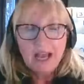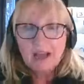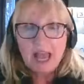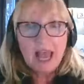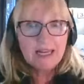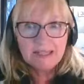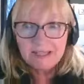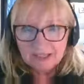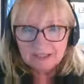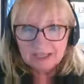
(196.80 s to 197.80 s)
Uh,
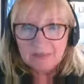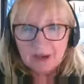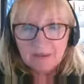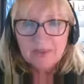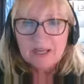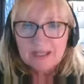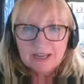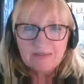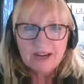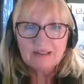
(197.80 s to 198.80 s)
anything could come up in
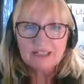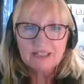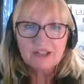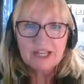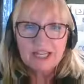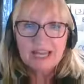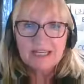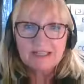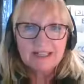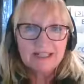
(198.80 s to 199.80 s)
that round, literally
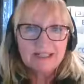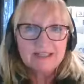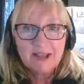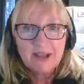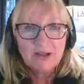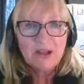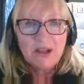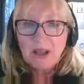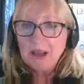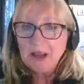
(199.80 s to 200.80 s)
anything. So
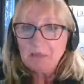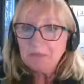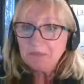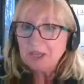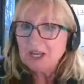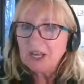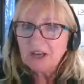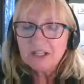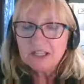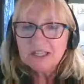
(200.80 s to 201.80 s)
um, you
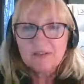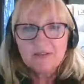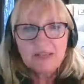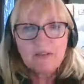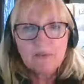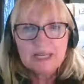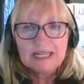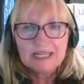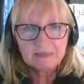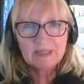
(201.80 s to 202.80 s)
know, just gives everybody a
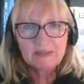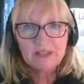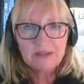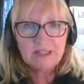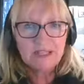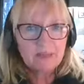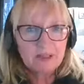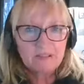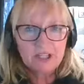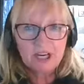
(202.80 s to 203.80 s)
little bit of a little bit
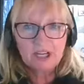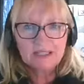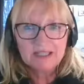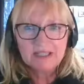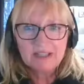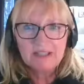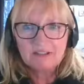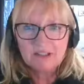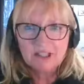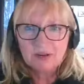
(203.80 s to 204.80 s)
of a chance
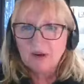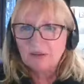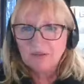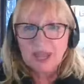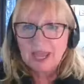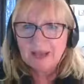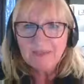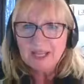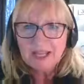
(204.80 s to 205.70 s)
to show off their